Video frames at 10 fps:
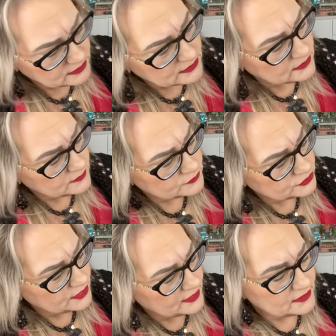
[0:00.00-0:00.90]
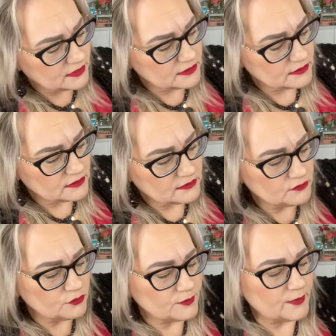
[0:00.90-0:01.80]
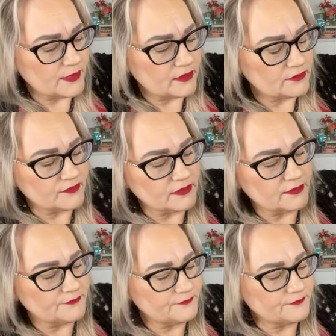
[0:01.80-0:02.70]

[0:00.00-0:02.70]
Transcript: I'm trying to, oh, my powder fell up.